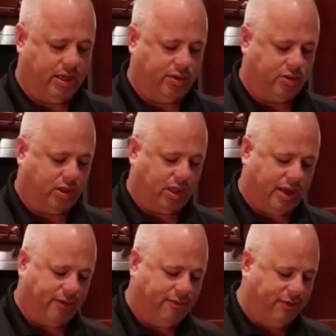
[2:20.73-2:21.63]
There's a
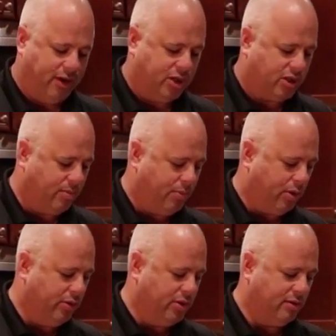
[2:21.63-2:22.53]
lot of finished
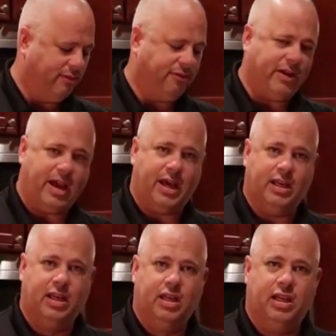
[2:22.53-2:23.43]
components of fat,